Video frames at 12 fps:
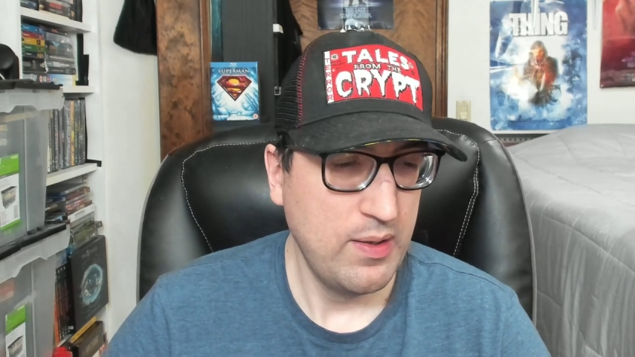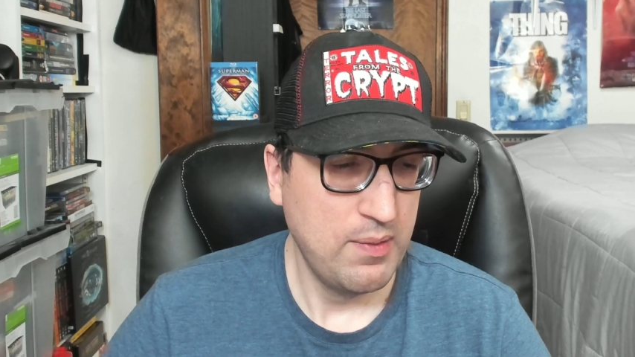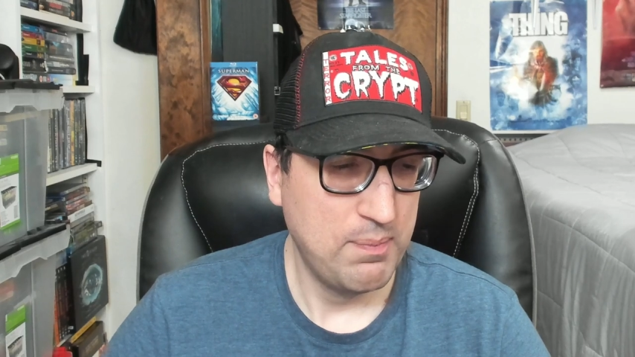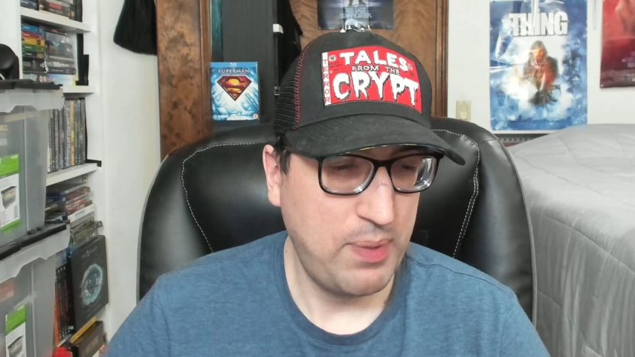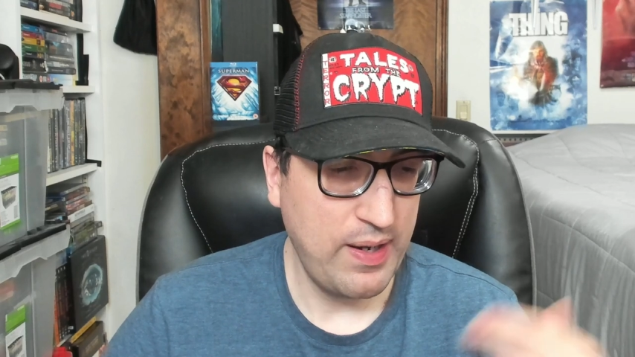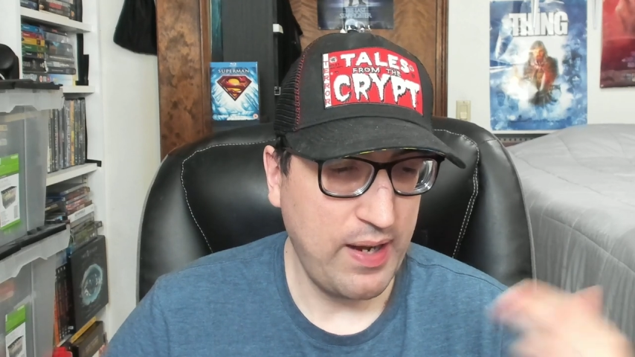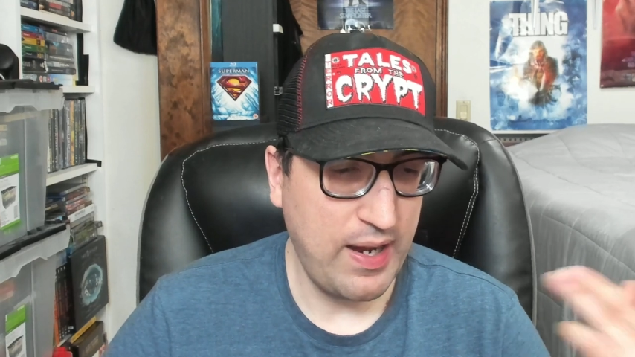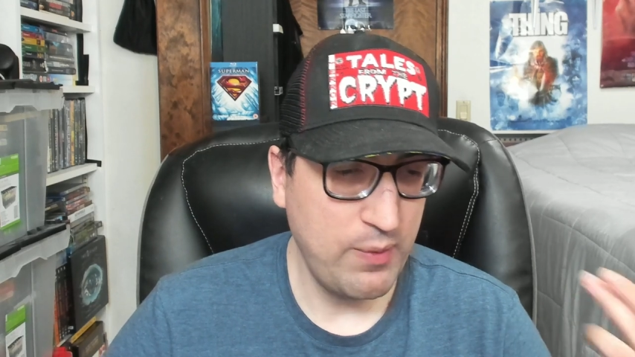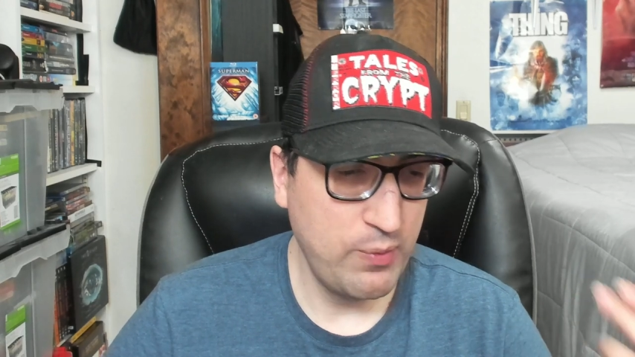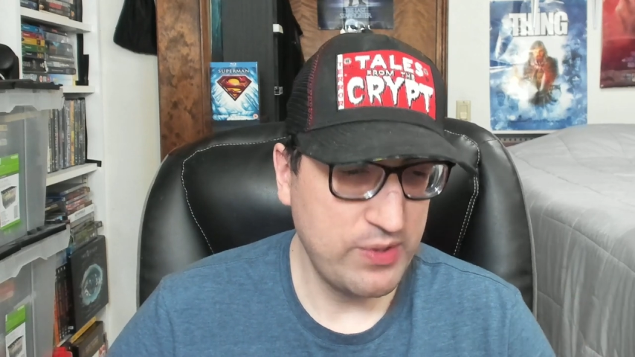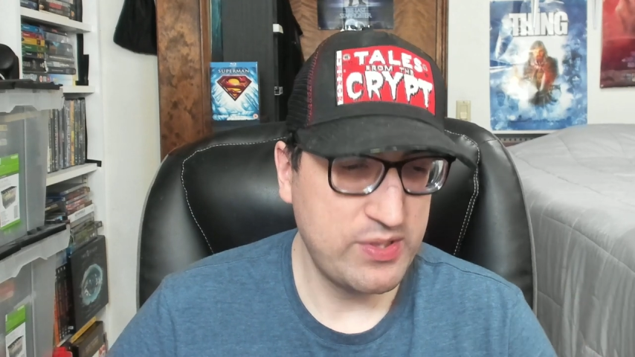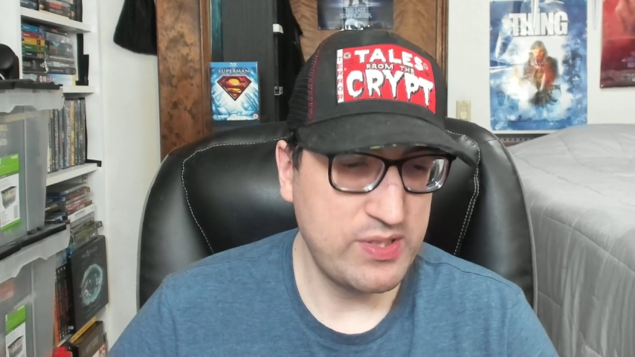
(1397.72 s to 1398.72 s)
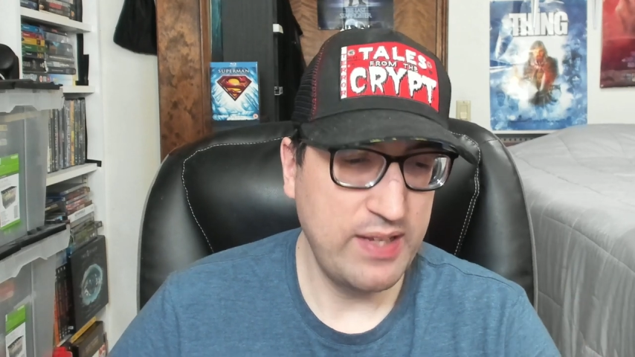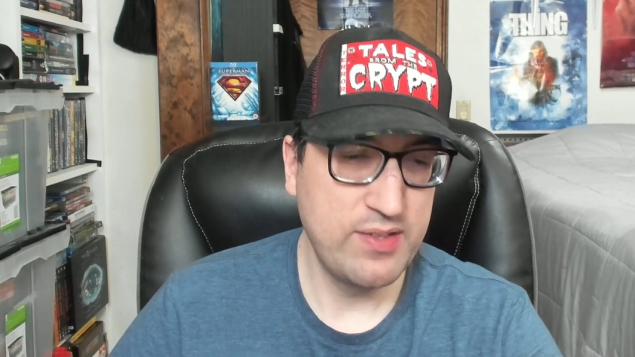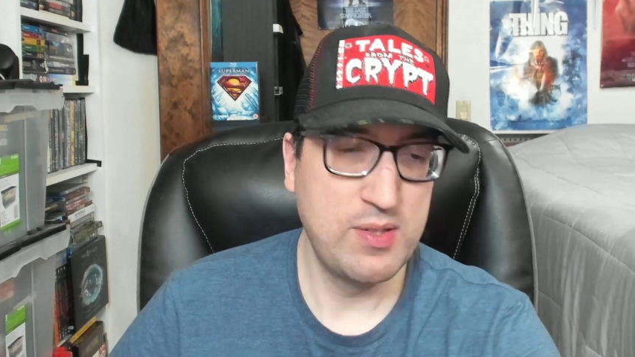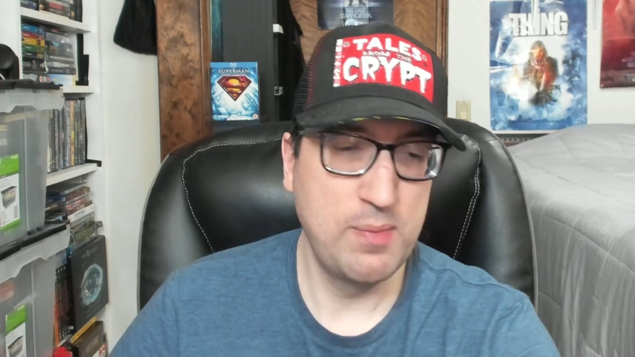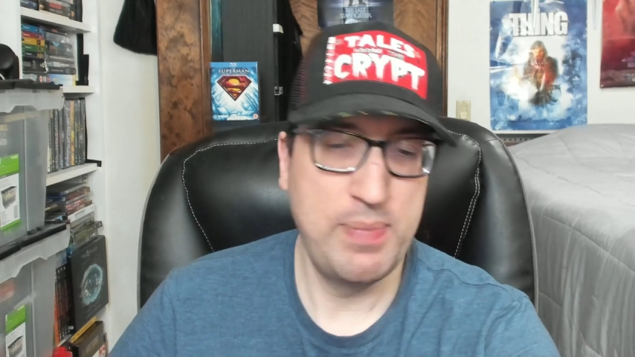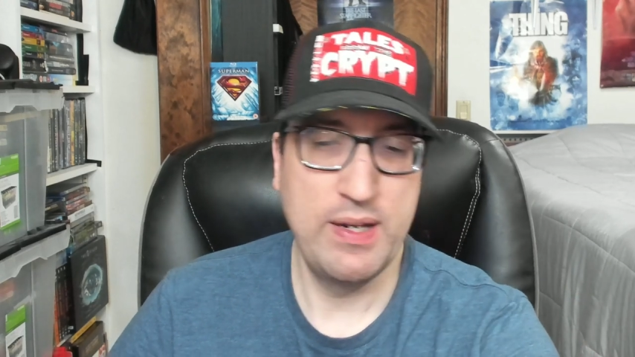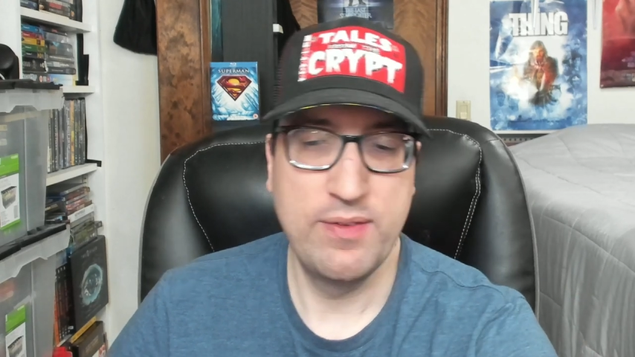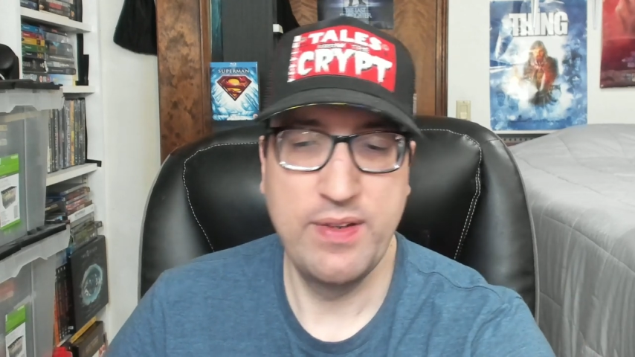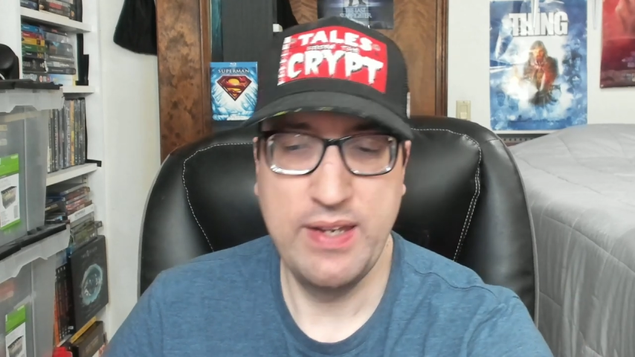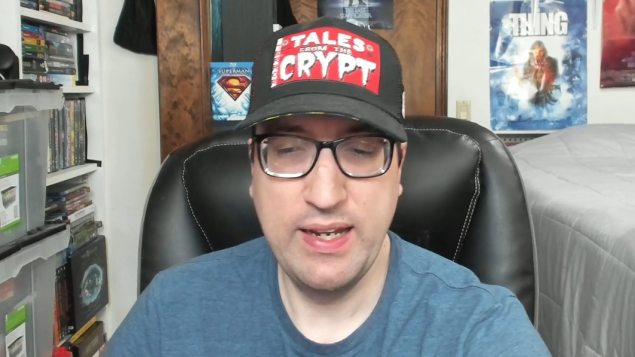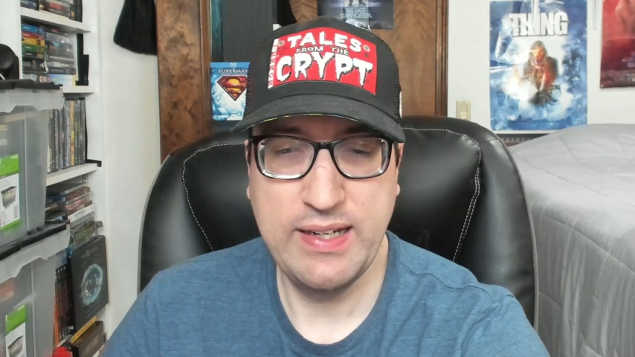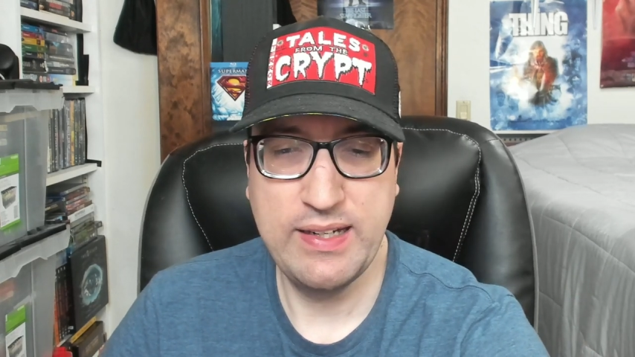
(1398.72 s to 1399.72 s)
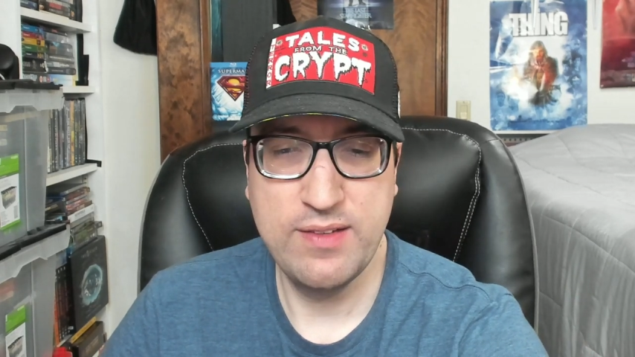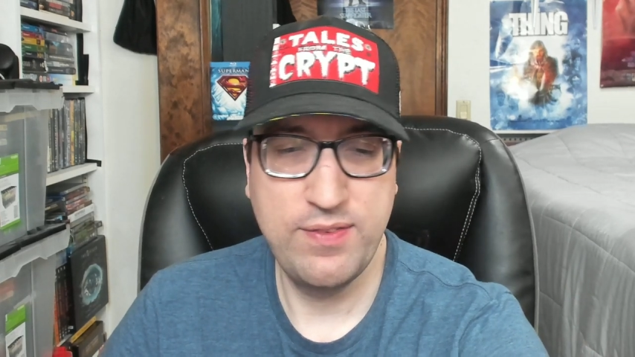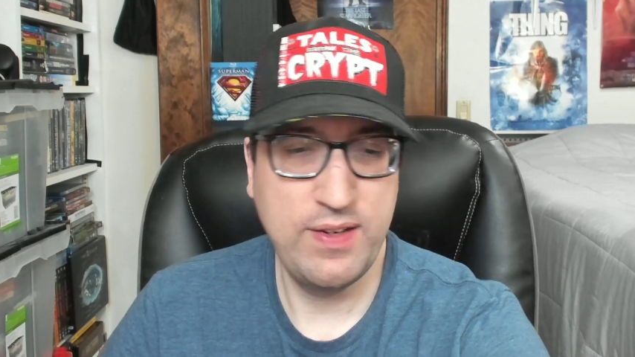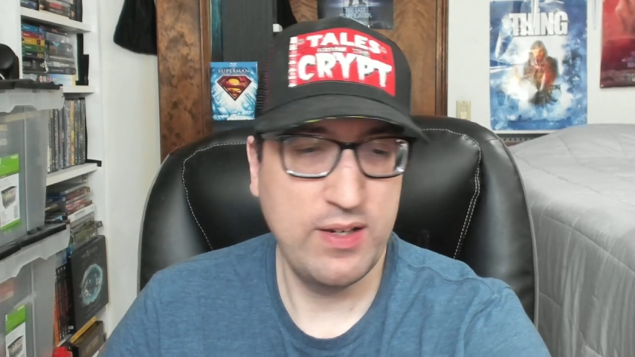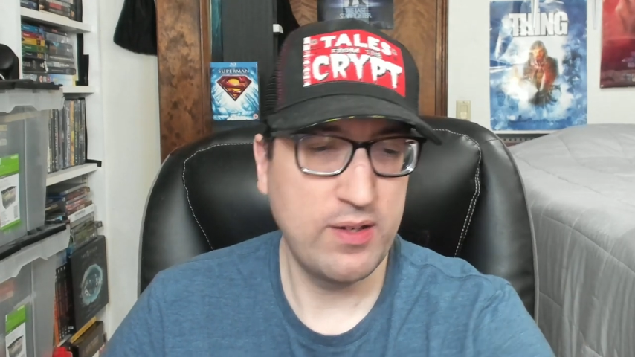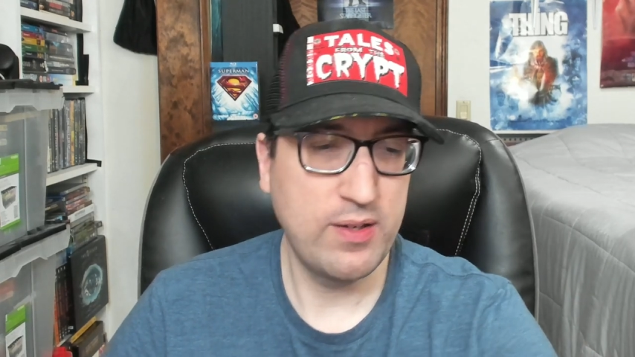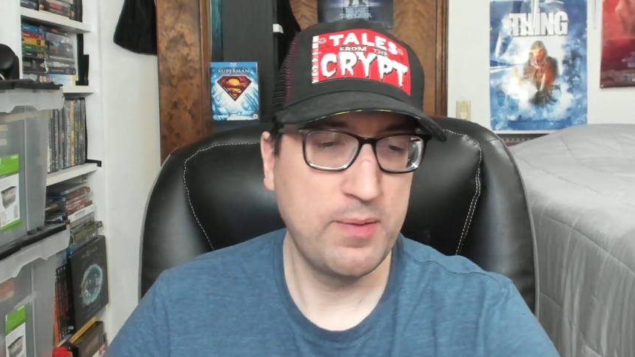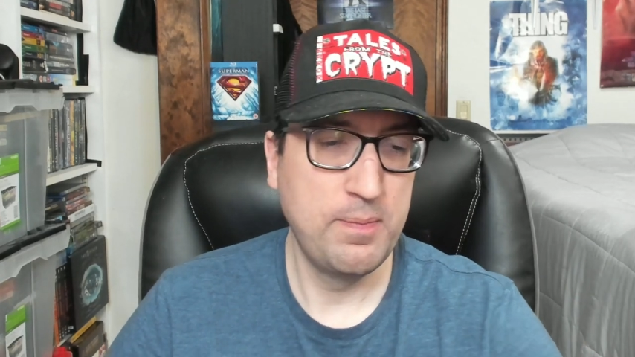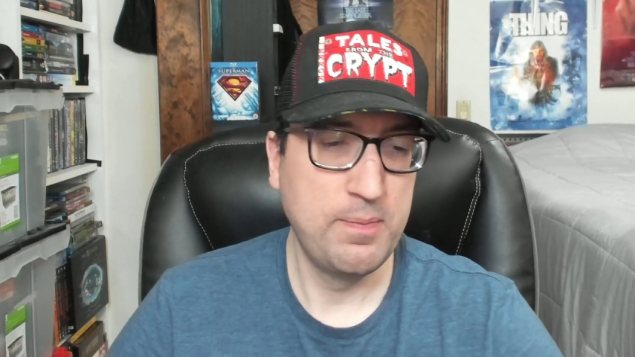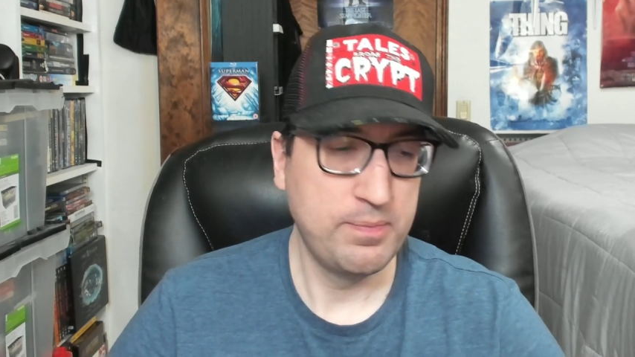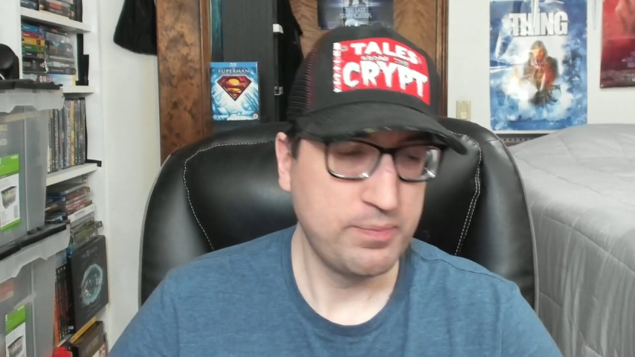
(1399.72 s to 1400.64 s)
But I will say there's a bit of a negative here.